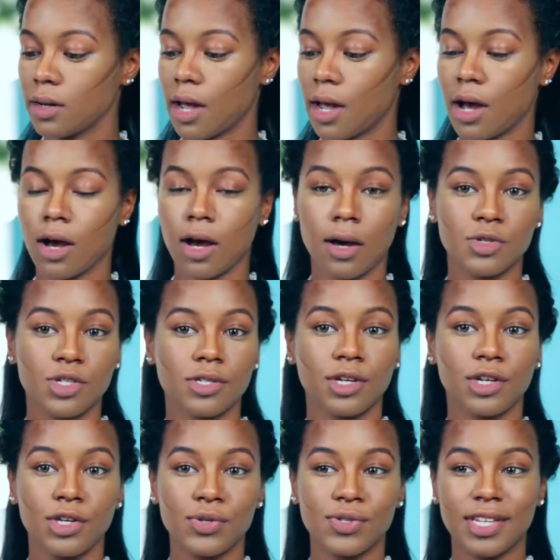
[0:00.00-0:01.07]
now I'm just
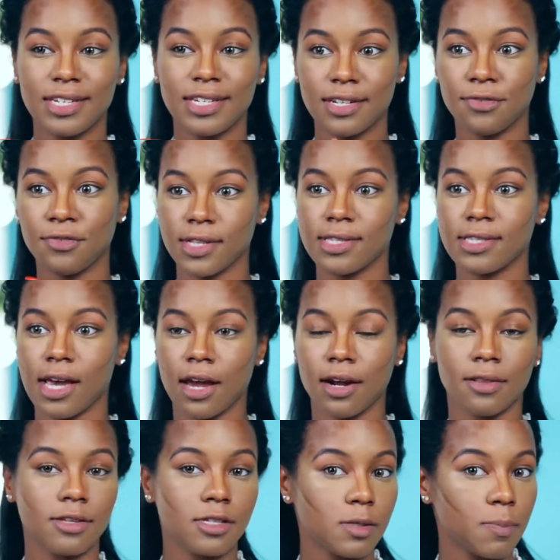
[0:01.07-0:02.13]
gonna use a different side
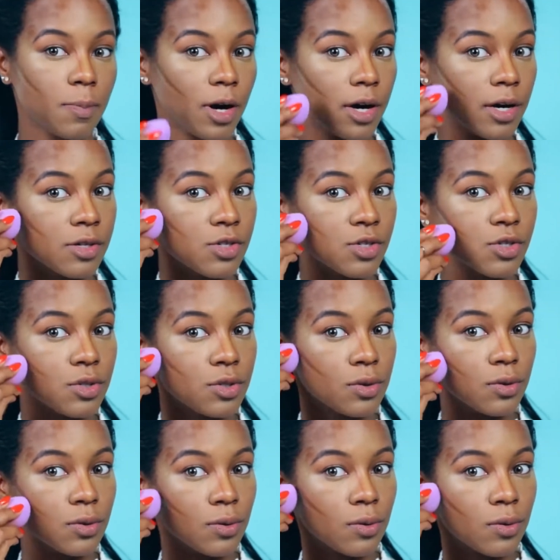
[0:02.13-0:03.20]
of the sponge
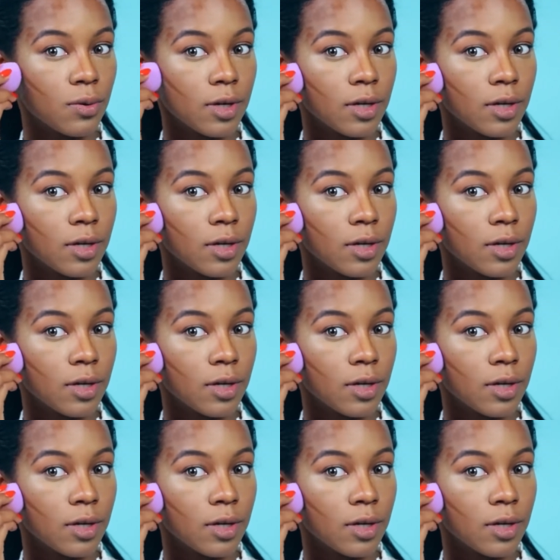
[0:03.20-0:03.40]
to